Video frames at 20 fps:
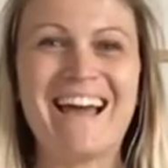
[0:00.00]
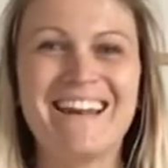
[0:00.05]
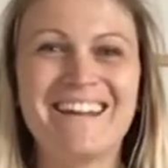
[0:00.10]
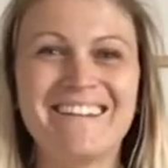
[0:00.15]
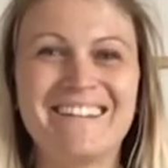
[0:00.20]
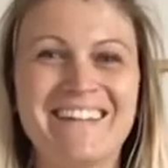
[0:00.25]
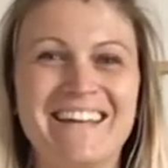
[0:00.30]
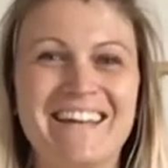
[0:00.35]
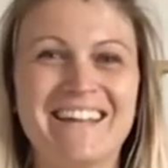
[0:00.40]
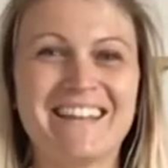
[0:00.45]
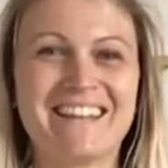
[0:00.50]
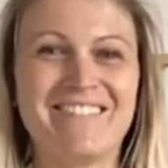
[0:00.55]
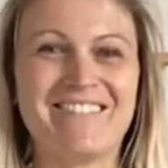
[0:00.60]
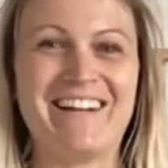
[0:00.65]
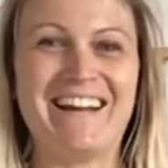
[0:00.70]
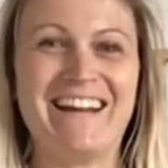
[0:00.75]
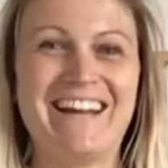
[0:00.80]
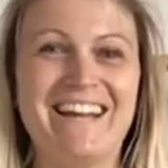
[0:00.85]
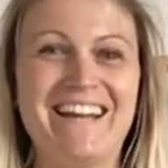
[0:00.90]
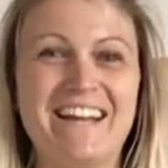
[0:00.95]
Hello Year 3.
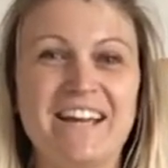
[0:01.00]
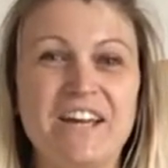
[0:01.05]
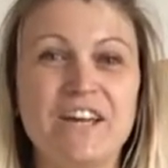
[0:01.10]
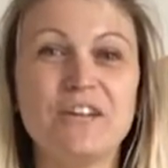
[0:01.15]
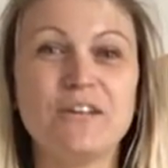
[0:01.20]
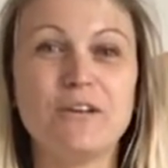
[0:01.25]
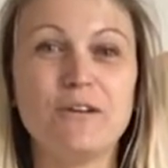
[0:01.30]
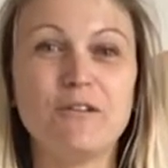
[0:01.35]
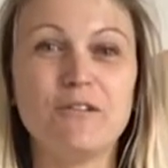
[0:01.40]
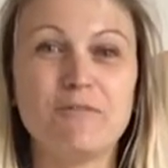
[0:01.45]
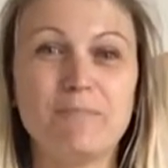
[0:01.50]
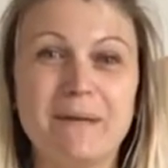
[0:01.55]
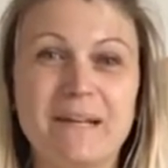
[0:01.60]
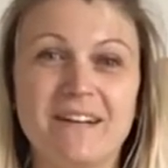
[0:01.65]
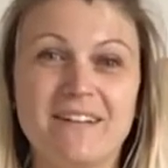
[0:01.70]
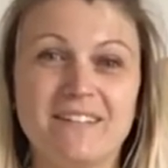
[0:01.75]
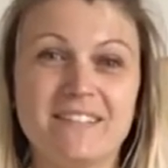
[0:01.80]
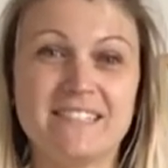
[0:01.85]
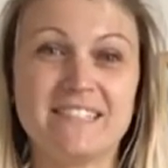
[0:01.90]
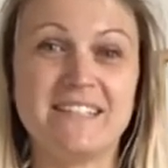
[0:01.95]
You have been
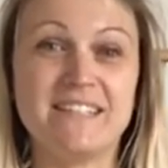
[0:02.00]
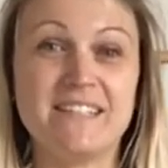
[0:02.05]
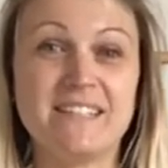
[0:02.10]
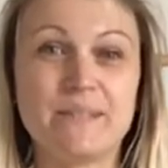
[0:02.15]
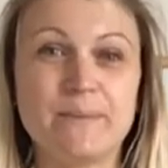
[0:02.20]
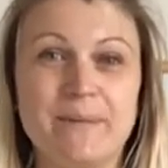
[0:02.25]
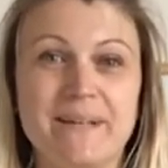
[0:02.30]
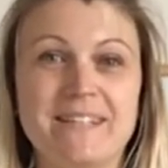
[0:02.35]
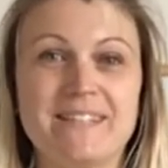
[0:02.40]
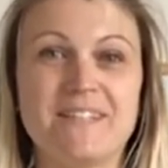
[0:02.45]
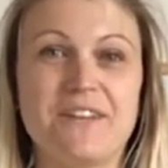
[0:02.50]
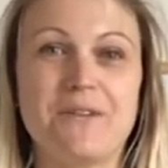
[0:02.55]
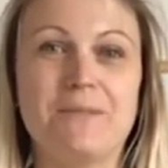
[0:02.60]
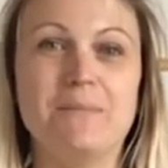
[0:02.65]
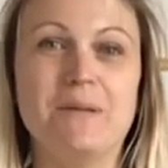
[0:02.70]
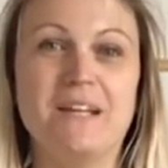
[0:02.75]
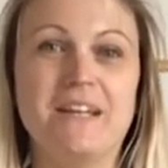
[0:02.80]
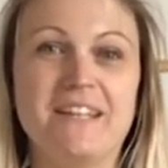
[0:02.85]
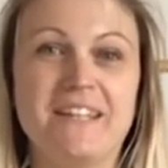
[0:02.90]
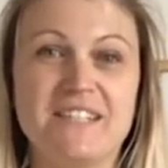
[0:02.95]
asked in this week's home
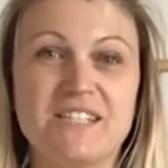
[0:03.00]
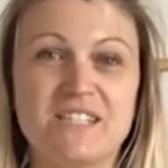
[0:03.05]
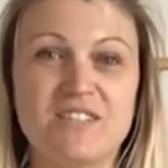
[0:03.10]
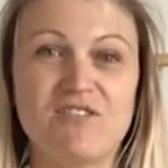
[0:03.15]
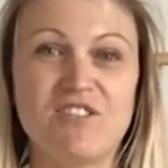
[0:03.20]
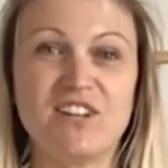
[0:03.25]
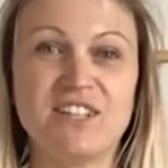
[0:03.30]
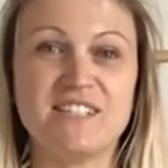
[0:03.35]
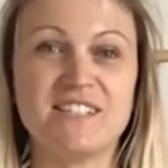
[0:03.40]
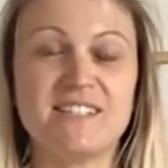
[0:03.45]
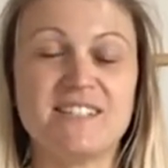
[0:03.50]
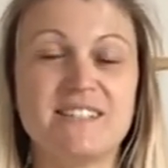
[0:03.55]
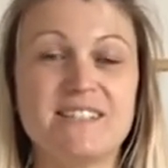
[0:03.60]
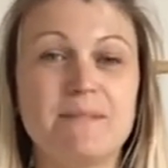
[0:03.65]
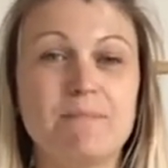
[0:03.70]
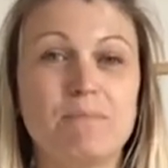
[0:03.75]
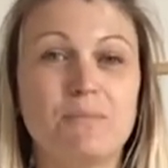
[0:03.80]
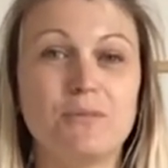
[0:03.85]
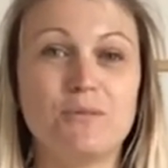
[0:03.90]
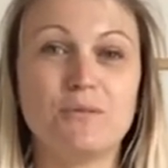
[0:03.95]
learning to write a
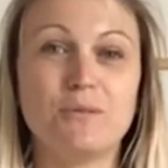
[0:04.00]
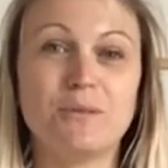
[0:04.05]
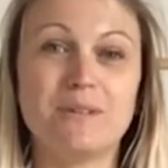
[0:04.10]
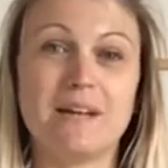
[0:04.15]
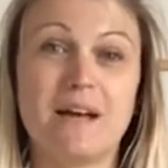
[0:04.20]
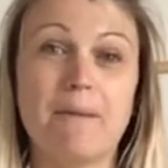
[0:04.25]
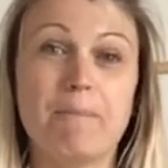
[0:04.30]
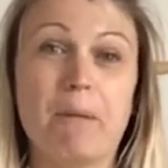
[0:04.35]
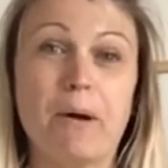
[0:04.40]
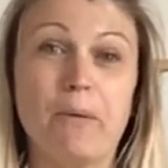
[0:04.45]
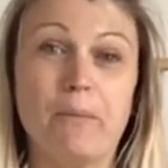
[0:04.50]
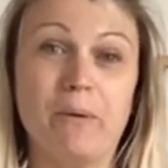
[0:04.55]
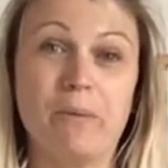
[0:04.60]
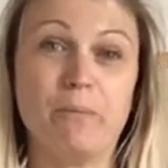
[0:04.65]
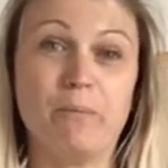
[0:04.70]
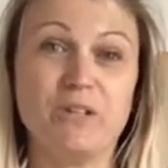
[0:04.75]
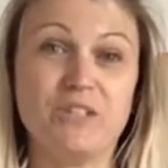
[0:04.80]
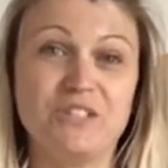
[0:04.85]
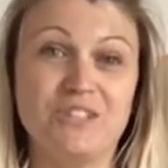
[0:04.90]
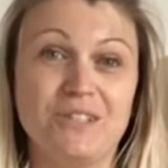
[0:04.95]
simple
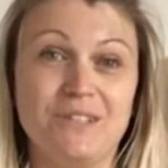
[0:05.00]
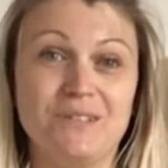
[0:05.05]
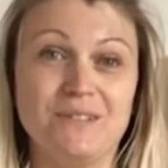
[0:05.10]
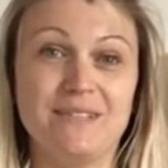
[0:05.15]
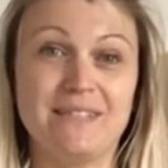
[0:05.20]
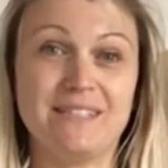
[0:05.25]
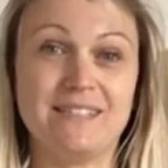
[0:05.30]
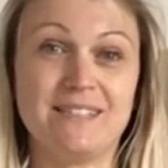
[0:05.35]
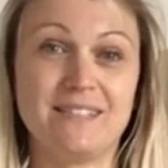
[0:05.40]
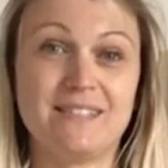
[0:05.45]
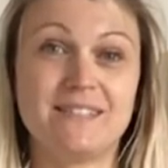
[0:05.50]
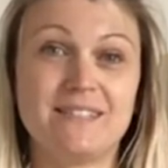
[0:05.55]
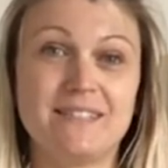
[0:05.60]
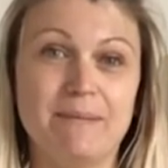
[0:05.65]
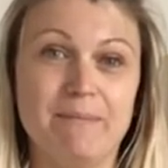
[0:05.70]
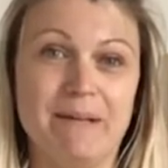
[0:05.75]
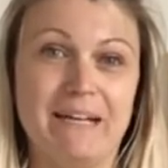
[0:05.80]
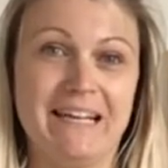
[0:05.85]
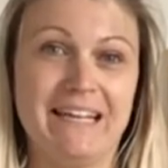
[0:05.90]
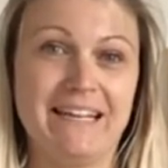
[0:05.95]
poem which uses
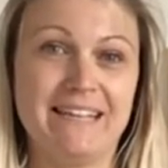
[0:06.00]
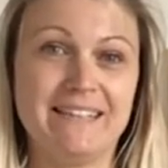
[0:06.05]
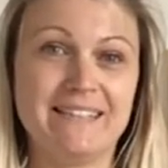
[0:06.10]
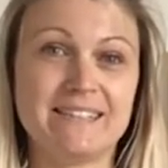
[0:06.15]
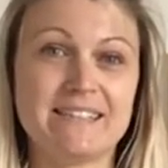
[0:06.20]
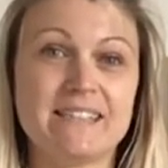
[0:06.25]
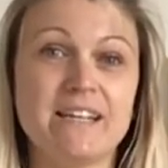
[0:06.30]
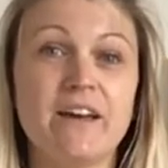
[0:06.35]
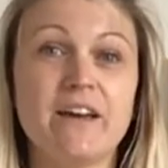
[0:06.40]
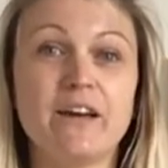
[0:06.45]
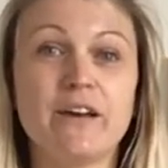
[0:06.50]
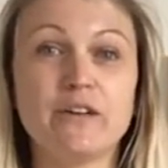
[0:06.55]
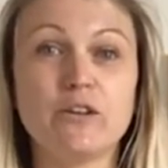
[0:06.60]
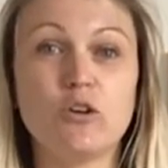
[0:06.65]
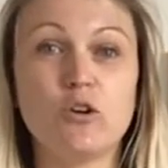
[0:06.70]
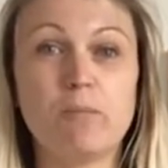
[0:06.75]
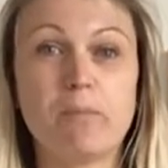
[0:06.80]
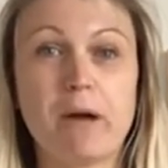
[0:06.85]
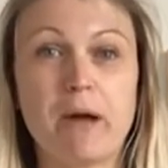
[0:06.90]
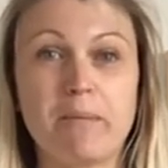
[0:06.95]
similes.
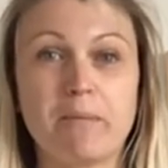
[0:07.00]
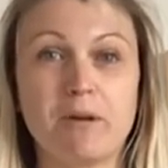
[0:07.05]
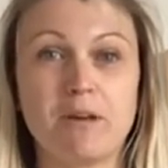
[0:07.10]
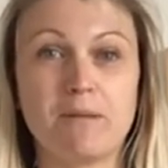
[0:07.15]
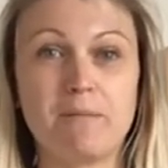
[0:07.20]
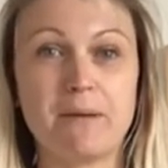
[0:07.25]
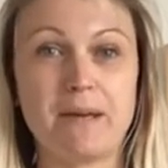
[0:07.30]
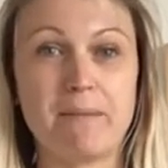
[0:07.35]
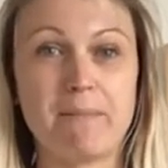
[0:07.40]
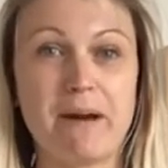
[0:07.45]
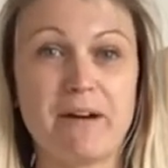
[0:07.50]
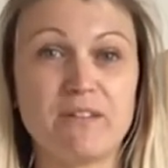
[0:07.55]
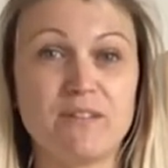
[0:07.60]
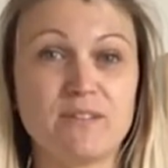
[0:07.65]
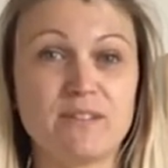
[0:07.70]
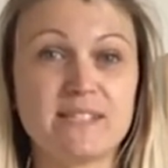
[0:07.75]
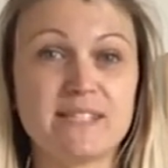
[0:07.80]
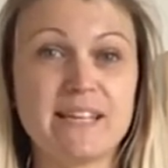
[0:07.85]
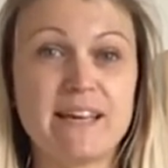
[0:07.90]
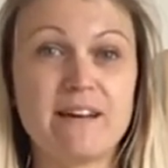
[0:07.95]
Your poem could be about
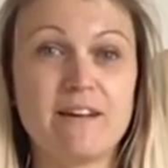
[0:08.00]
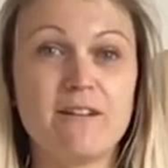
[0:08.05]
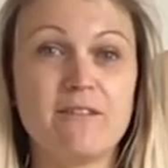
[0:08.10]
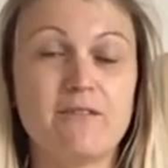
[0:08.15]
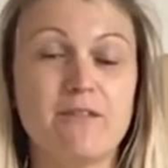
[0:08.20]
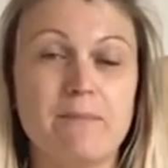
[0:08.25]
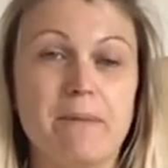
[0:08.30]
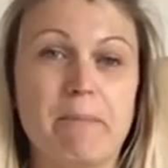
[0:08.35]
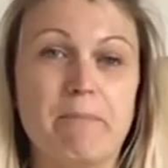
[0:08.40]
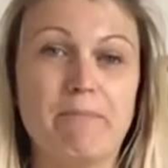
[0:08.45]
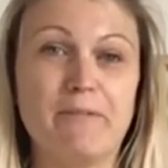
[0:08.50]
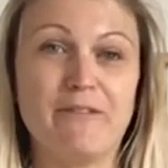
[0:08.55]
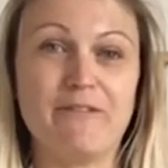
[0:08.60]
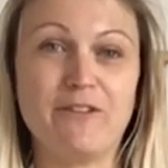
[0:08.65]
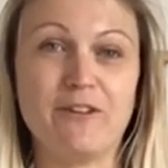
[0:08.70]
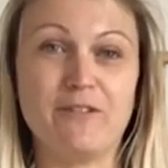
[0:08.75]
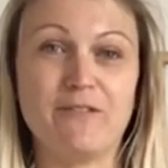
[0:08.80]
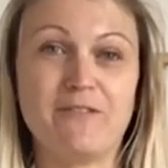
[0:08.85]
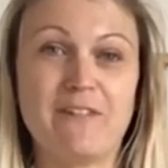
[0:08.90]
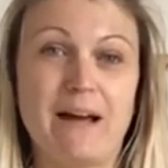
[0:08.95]
yourself, a member of
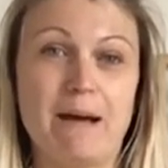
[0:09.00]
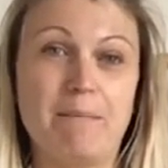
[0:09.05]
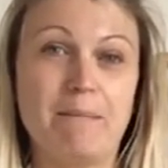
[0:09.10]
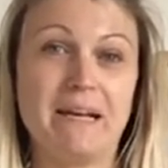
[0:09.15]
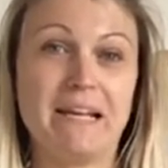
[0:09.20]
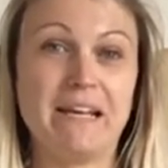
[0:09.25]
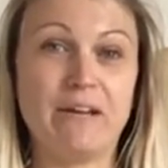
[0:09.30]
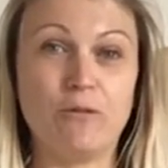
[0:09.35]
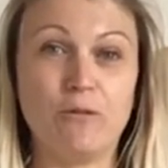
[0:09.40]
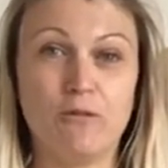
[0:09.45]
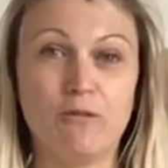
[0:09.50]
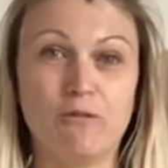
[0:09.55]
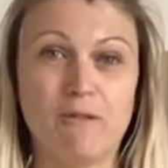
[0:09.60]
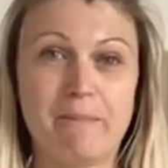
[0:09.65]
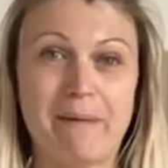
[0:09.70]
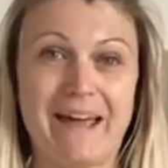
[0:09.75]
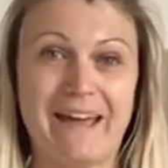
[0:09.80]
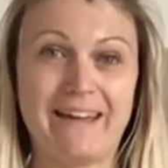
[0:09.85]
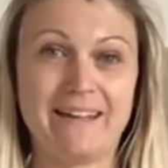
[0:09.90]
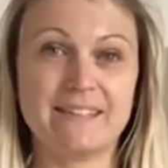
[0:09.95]
your family or
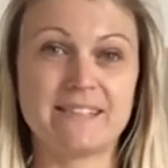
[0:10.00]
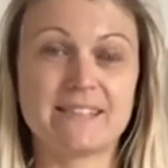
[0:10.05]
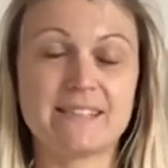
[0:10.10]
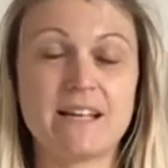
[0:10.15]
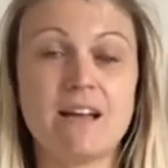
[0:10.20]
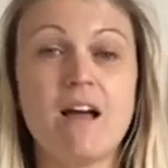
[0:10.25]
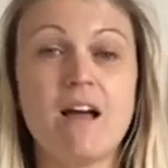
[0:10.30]
a pet.